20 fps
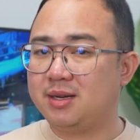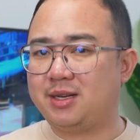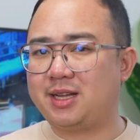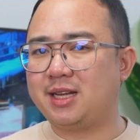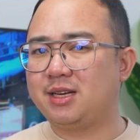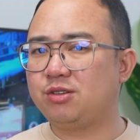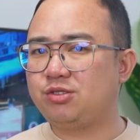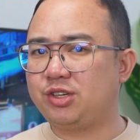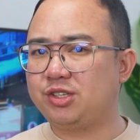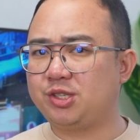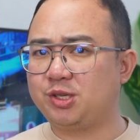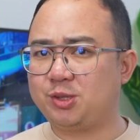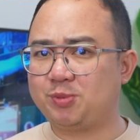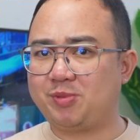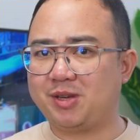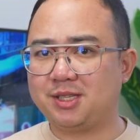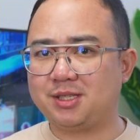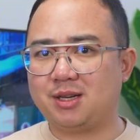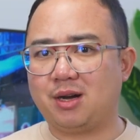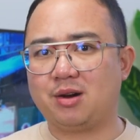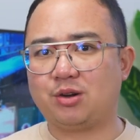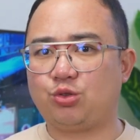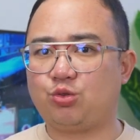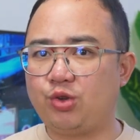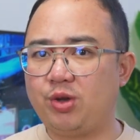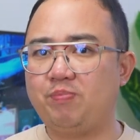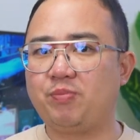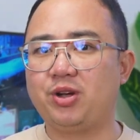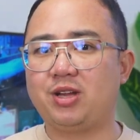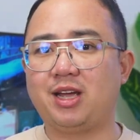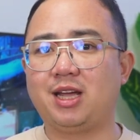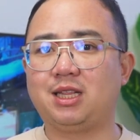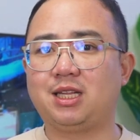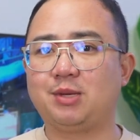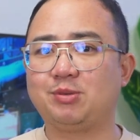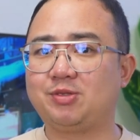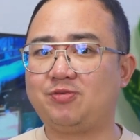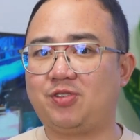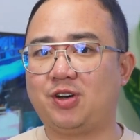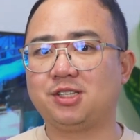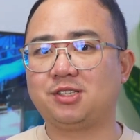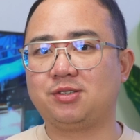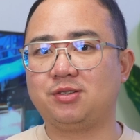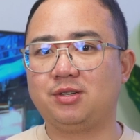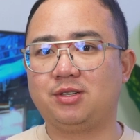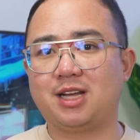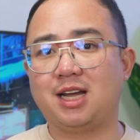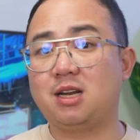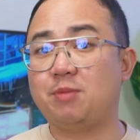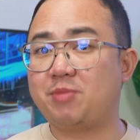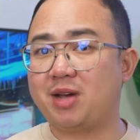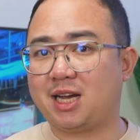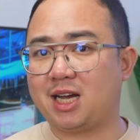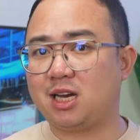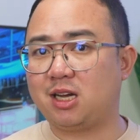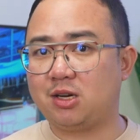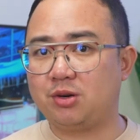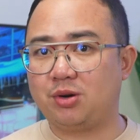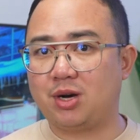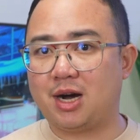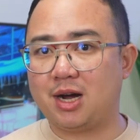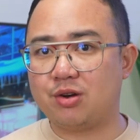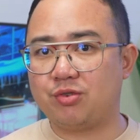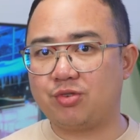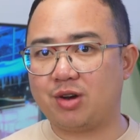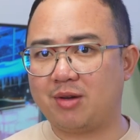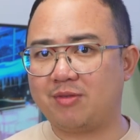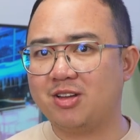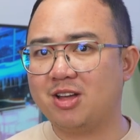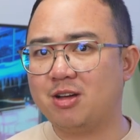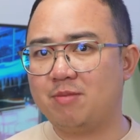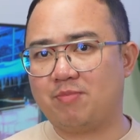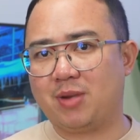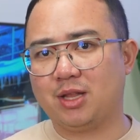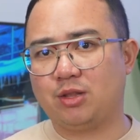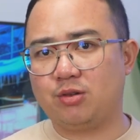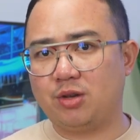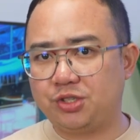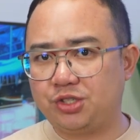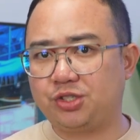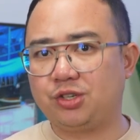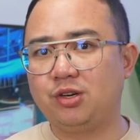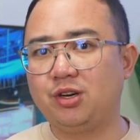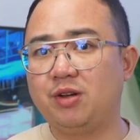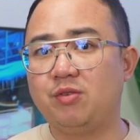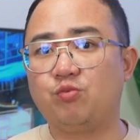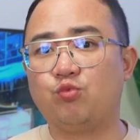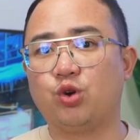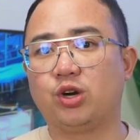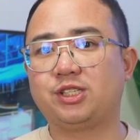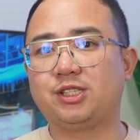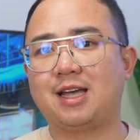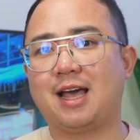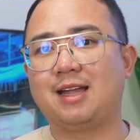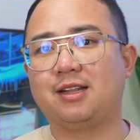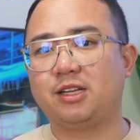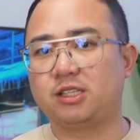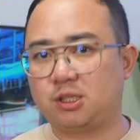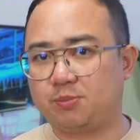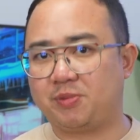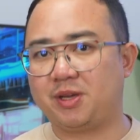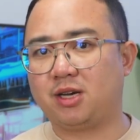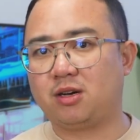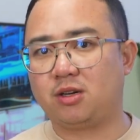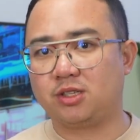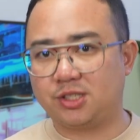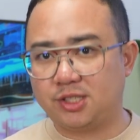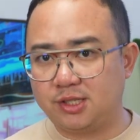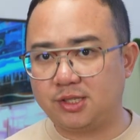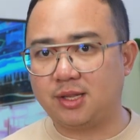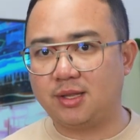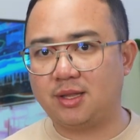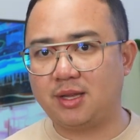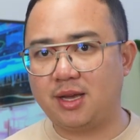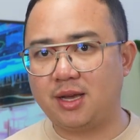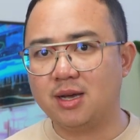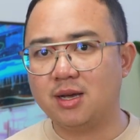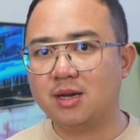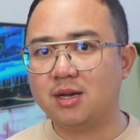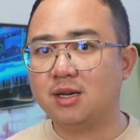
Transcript: Data transfer speeds are 3.8 times faster than a mechanical hard drive, but to ensure it works at that speed consistently,